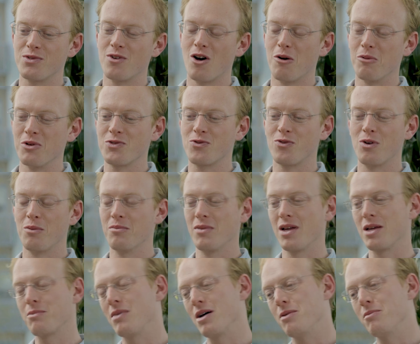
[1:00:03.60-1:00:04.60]
almost from
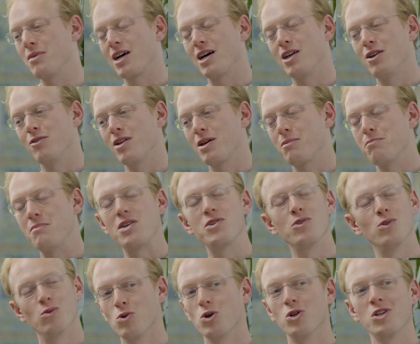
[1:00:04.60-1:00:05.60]
like my kind of like
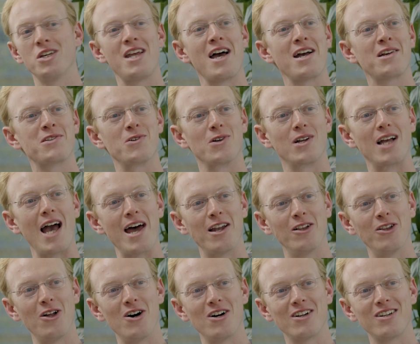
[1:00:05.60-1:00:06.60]
mental Rolodex or
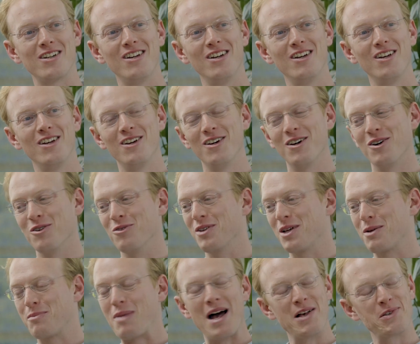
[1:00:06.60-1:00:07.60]
catalog of
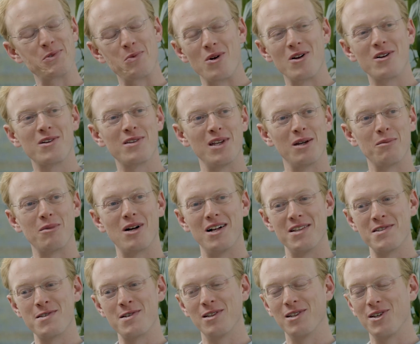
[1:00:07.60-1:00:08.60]
like past work that I'm
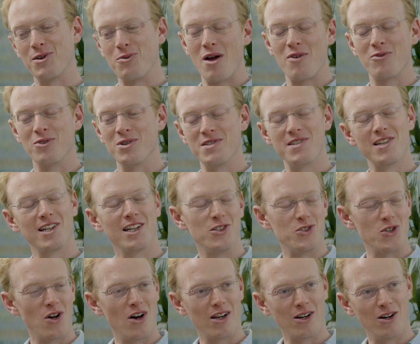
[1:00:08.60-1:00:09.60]
constantly referencing and
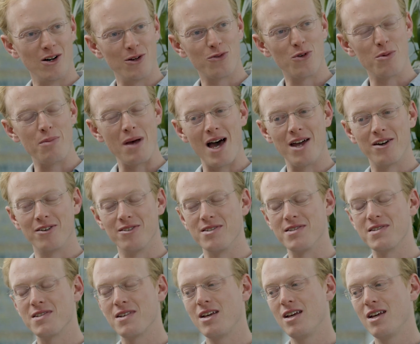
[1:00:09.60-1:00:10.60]
drawing on for
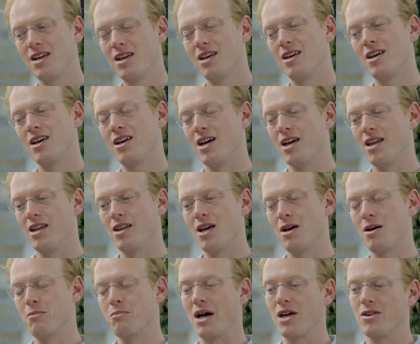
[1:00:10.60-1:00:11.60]
patterns. And
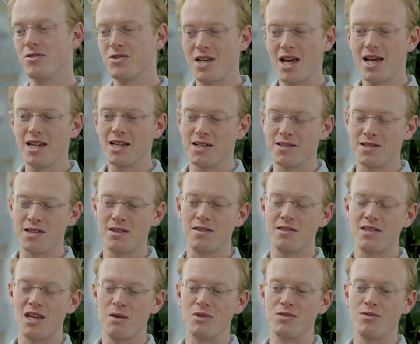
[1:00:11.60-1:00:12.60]
my understanding is that the
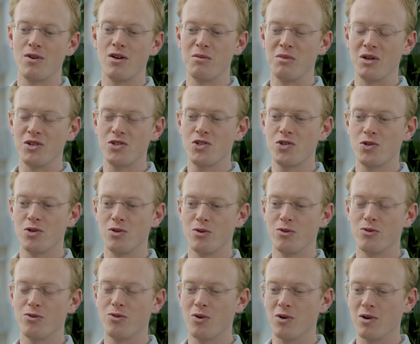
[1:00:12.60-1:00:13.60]
same is very much true
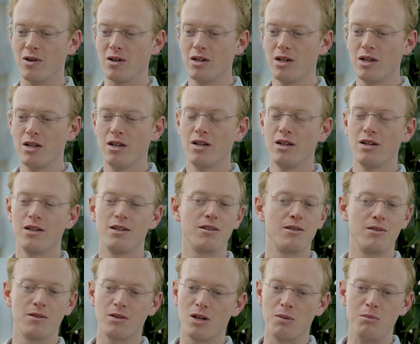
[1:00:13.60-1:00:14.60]
for
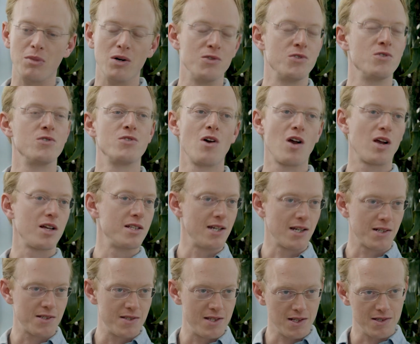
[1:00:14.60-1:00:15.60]
composers,
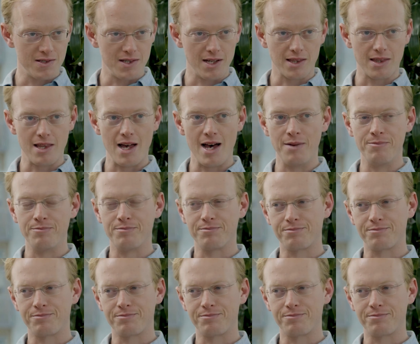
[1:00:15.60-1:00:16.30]
architects, things like that.